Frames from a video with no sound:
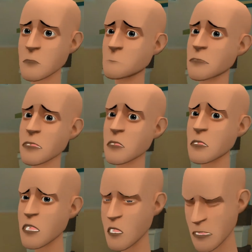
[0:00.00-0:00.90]
maybe I
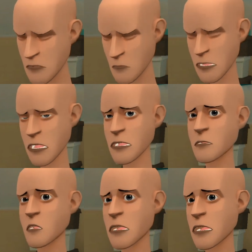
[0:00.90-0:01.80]
shouldn't have said those
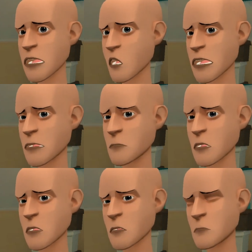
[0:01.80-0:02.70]
things to get
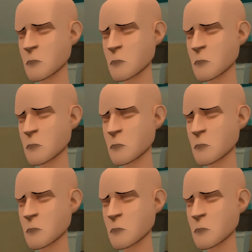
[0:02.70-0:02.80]
banned.